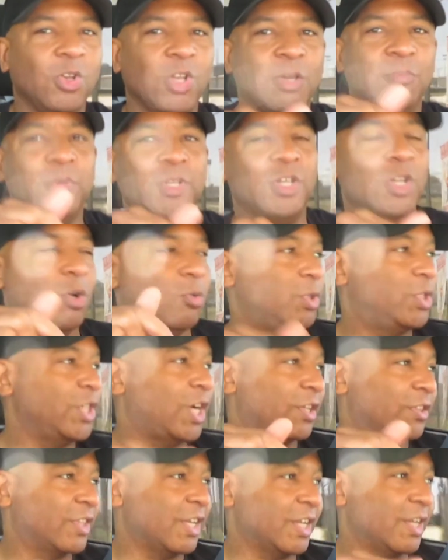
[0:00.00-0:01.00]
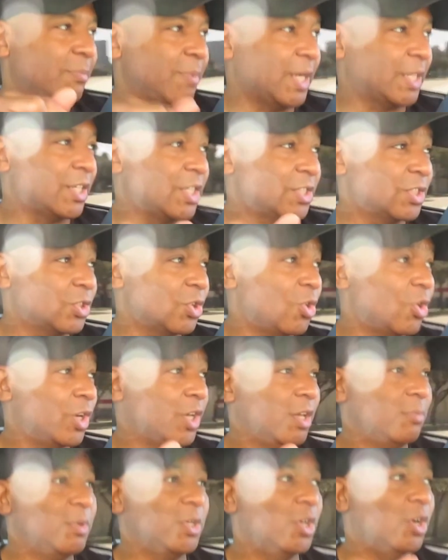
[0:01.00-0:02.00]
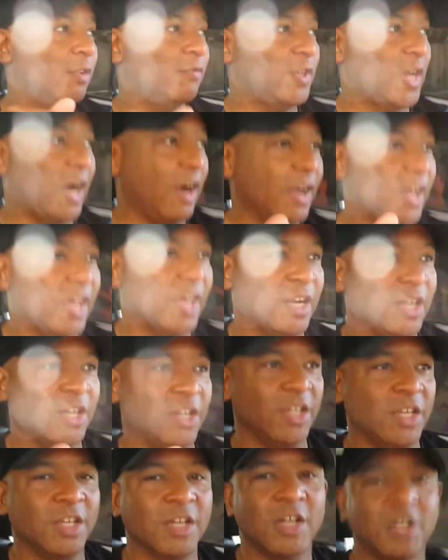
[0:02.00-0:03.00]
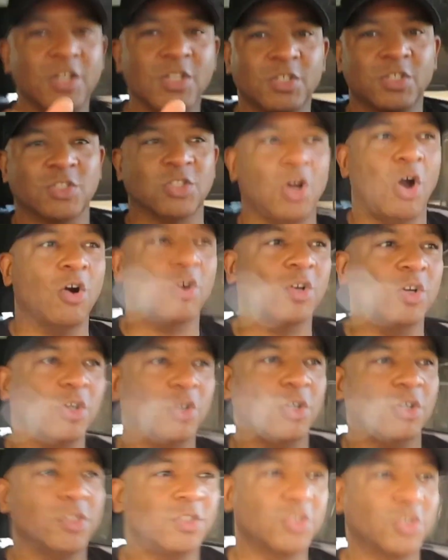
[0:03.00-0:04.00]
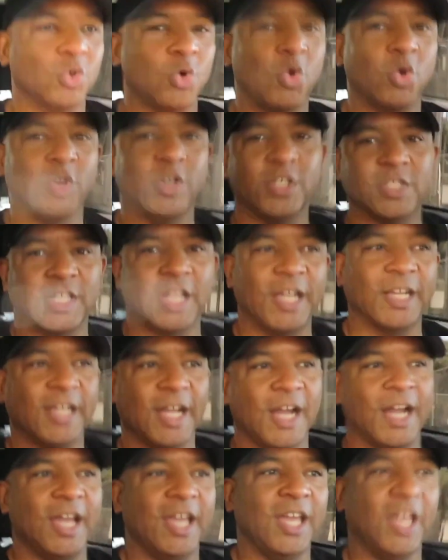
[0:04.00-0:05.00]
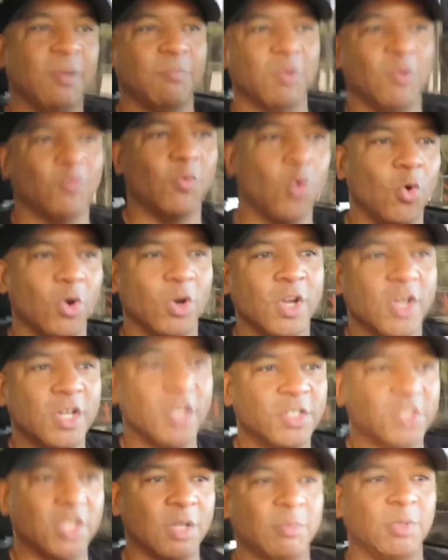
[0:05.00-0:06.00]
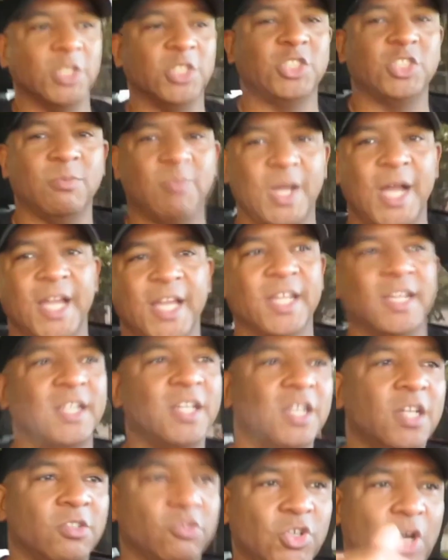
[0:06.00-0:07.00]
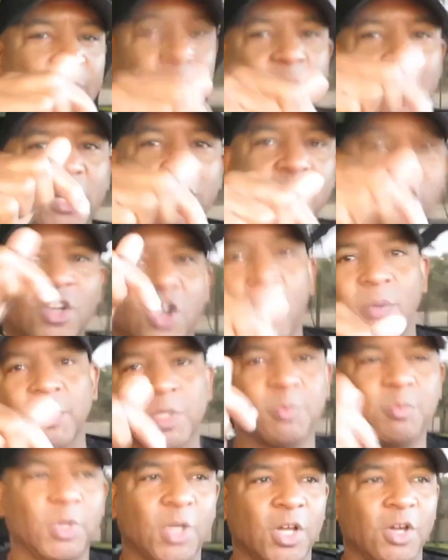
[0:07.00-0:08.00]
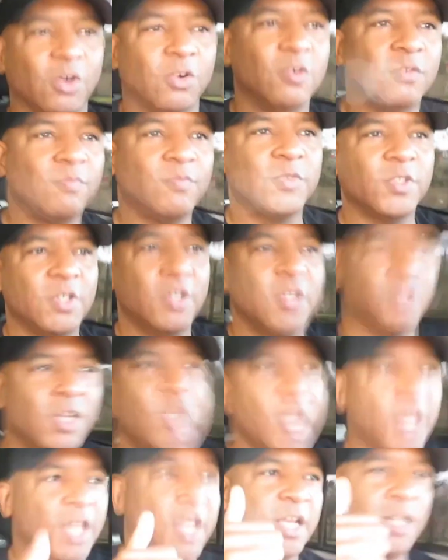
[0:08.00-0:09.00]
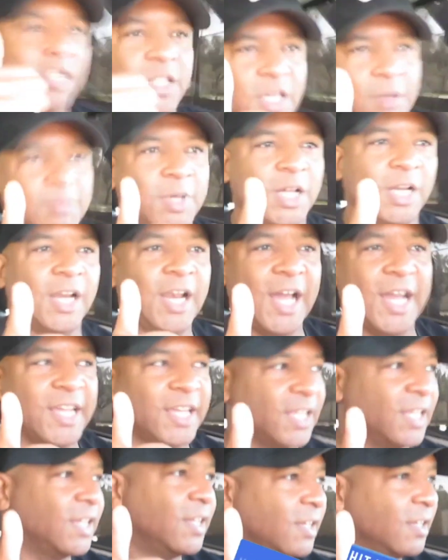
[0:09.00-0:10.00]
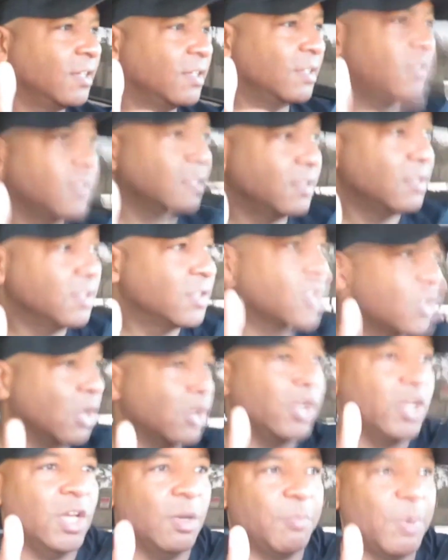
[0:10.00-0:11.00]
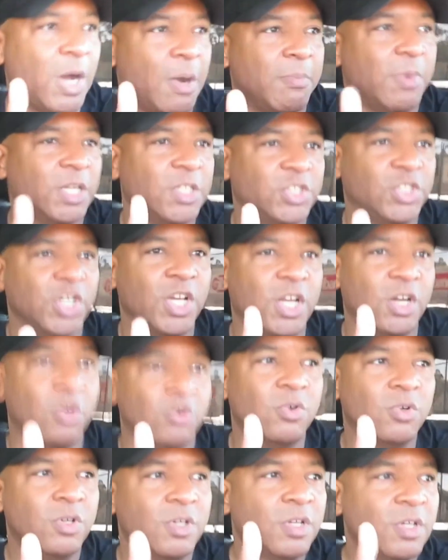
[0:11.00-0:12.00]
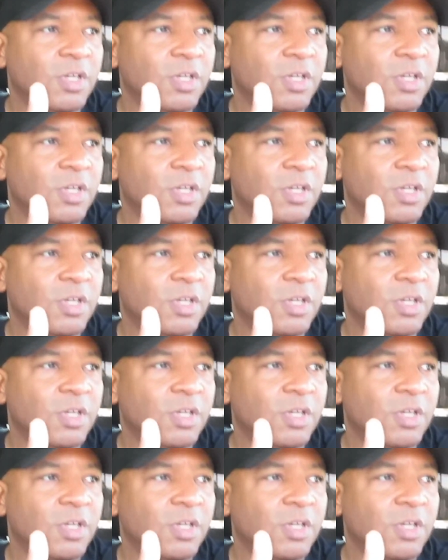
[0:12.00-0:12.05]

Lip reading: Let me know what y'all think about that story. Let me know if y'all had any stalker stories like I had before, similar to mine. Drop that in the comments below. And give me a like. It's gonna help out my channel.